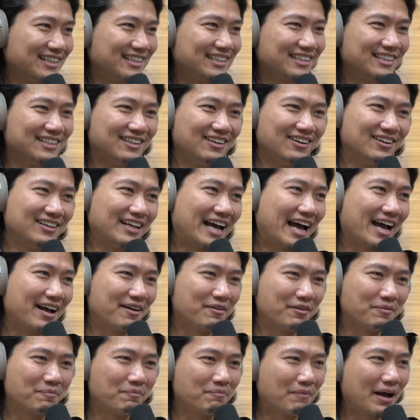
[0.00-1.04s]
you know,
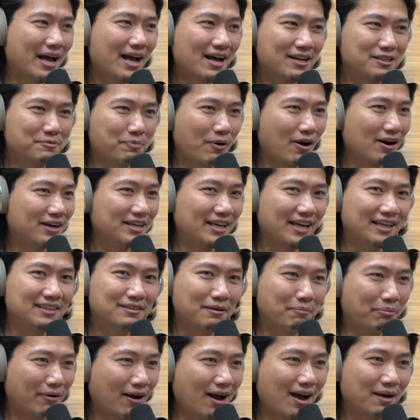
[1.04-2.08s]
I, my house party ain't the
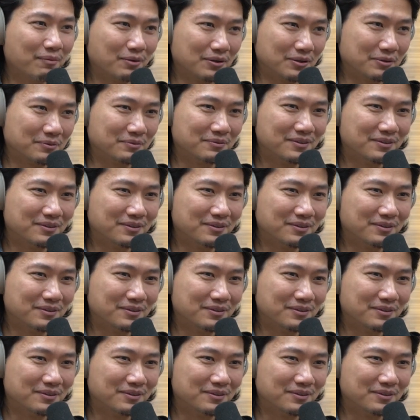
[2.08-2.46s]
problem.